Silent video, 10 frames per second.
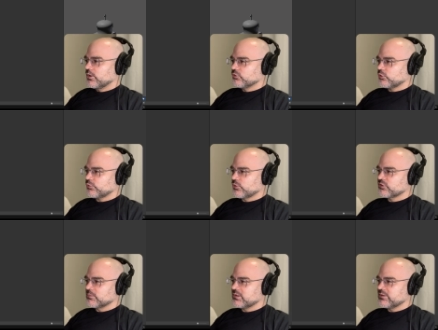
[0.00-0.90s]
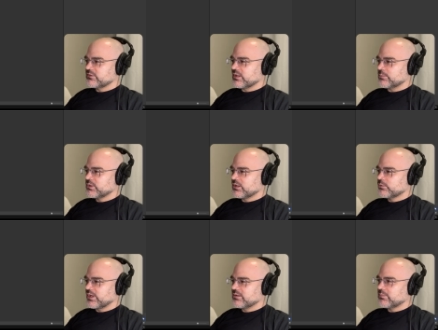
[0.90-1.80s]
just for simplicity, I'm going to
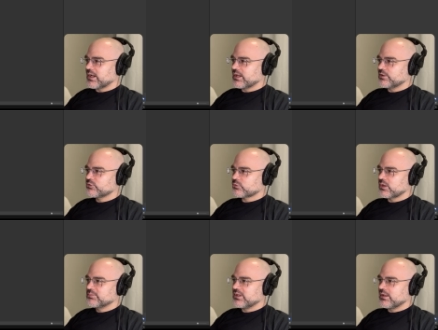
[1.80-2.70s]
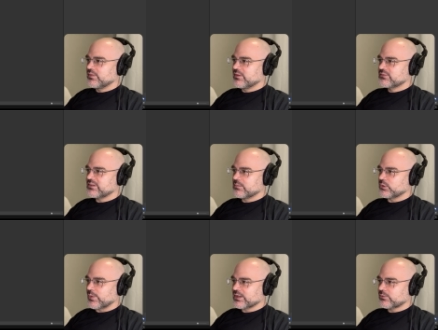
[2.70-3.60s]
create my script in this same
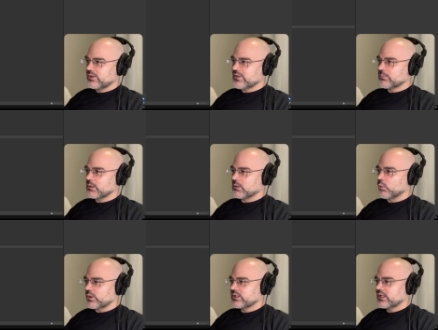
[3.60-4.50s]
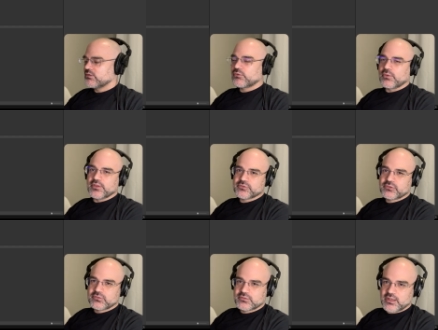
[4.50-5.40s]
directory that I'm going to be working in for
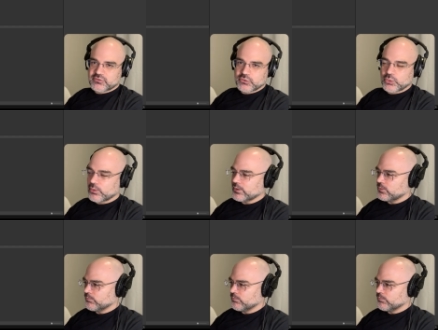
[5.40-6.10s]
this test tutorial.